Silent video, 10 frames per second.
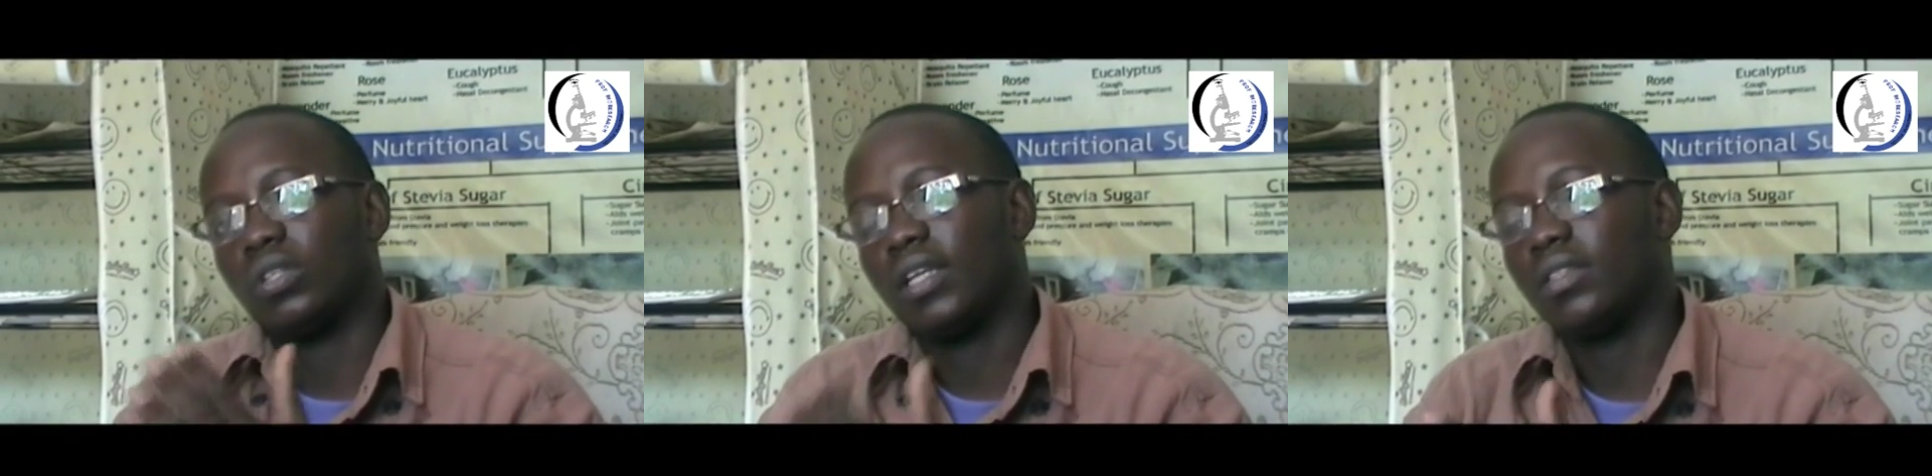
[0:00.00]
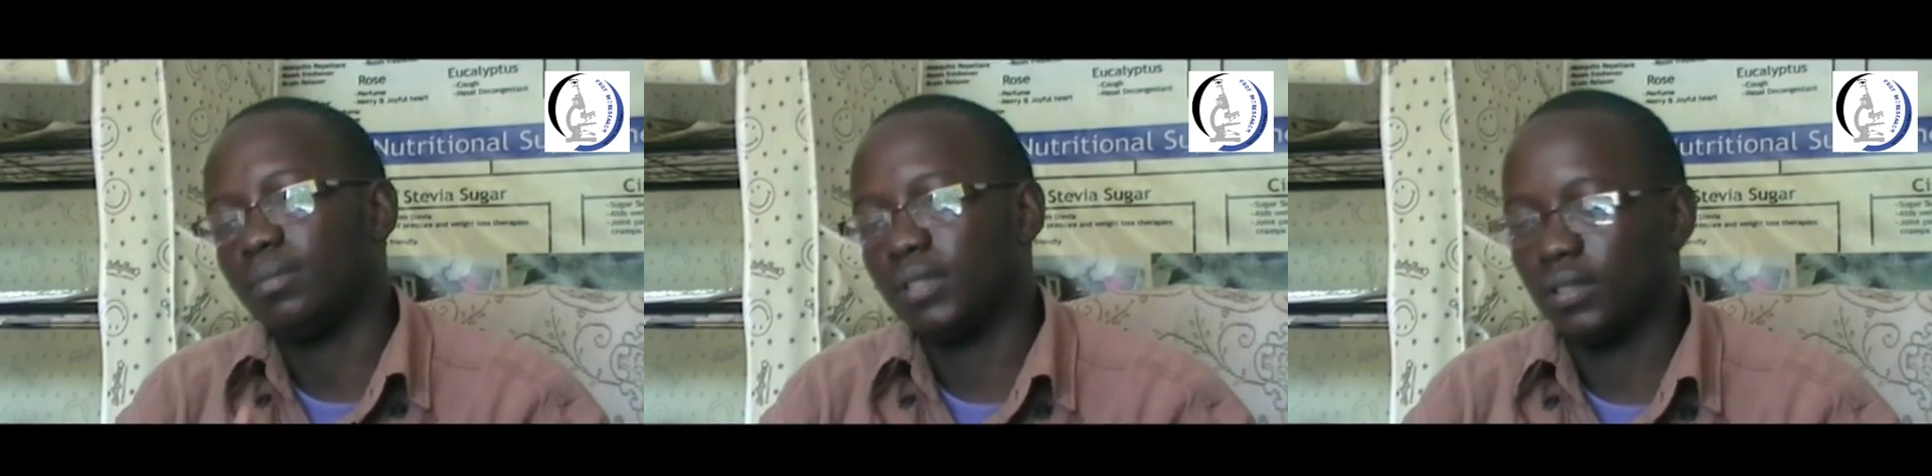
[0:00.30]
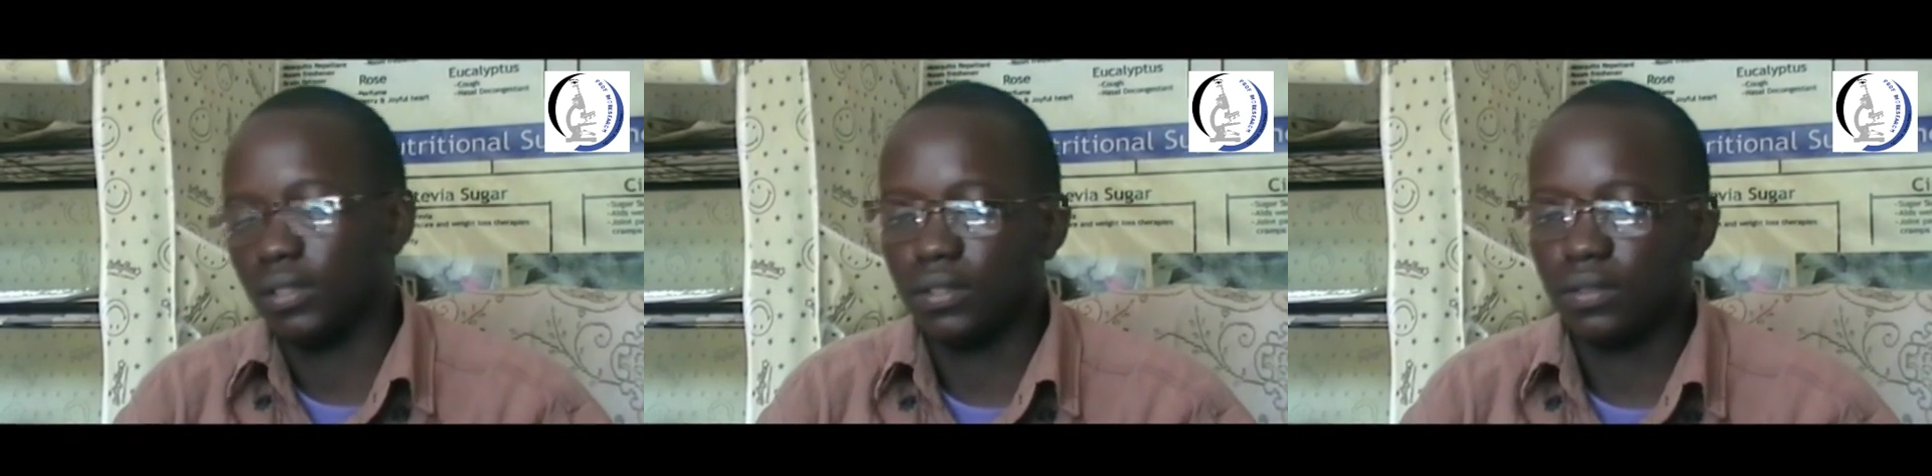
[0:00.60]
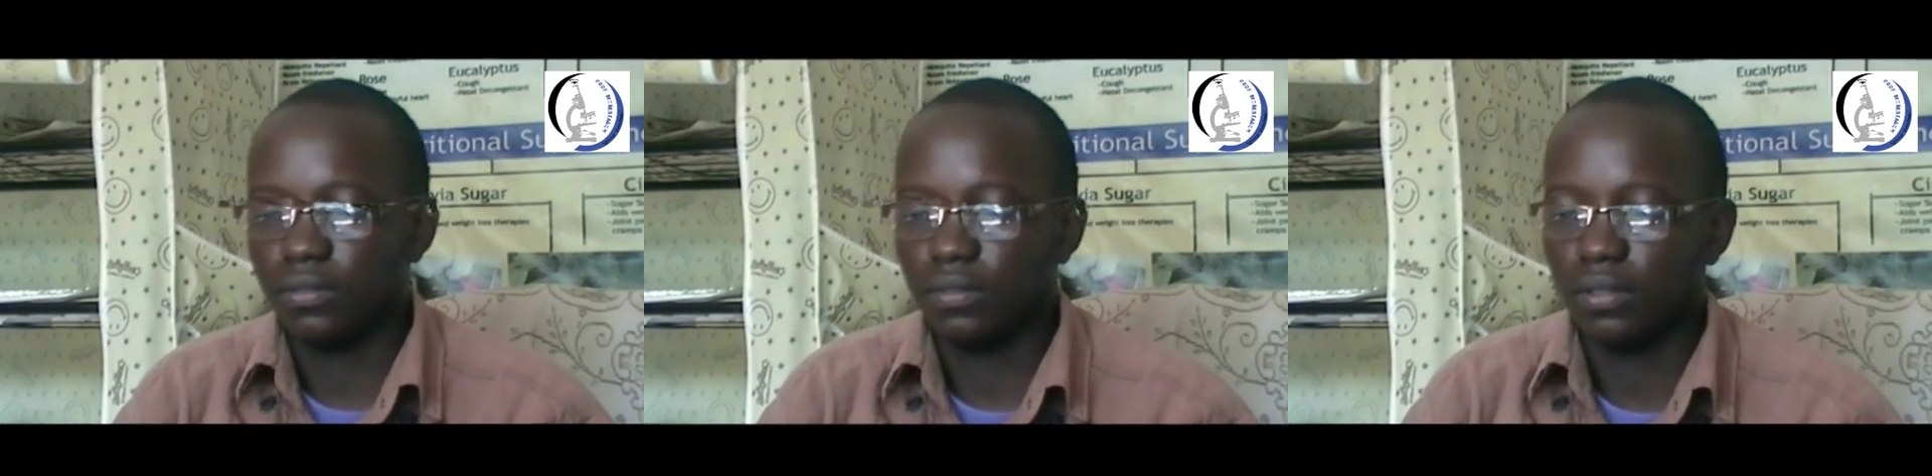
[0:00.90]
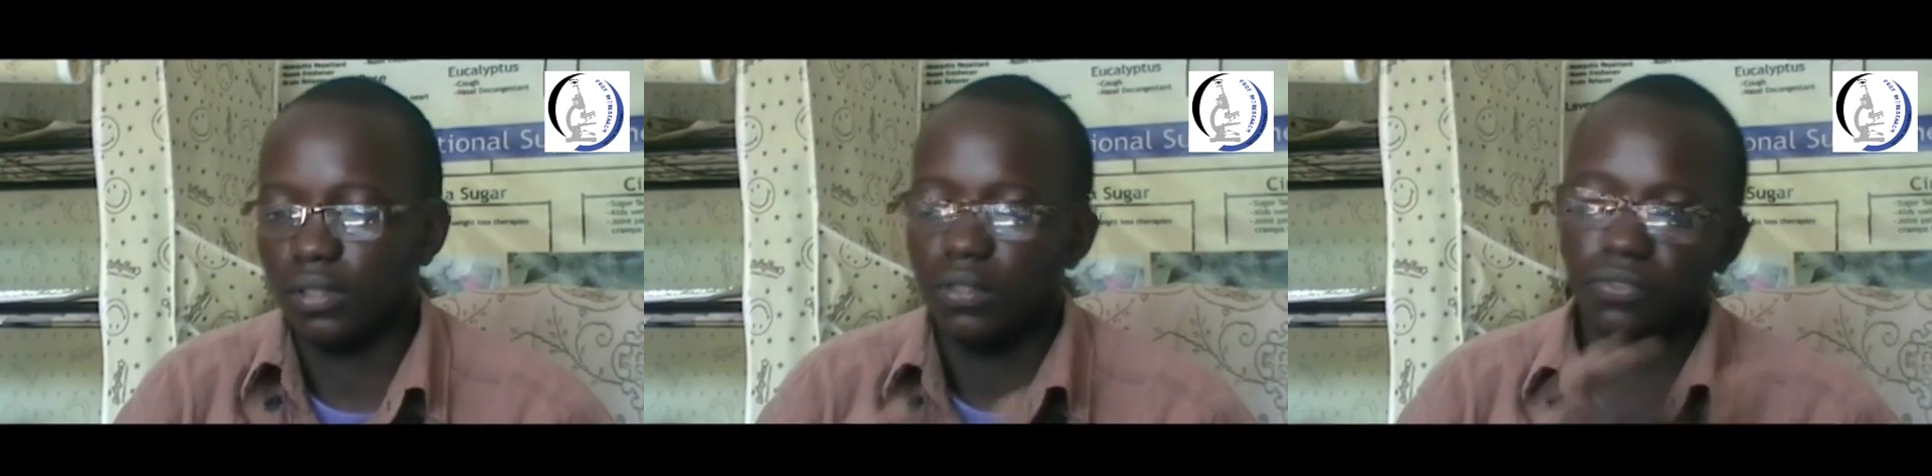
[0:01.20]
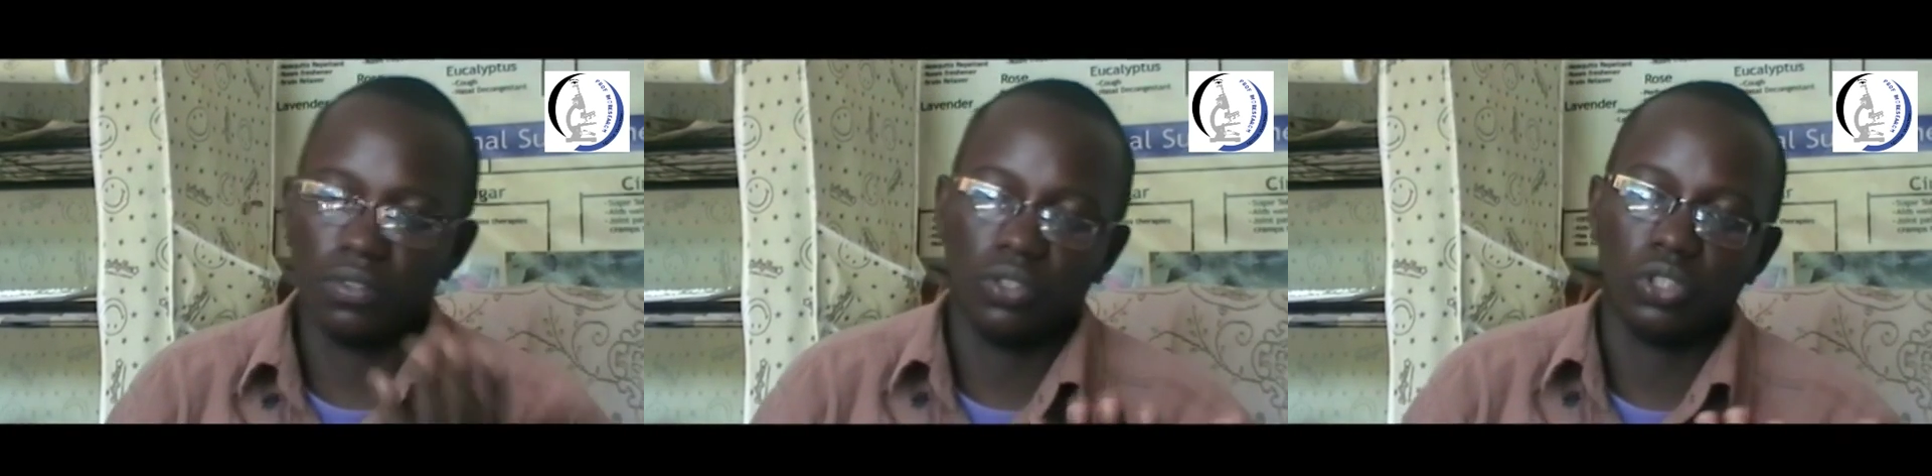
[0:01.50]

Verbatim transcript: that business if,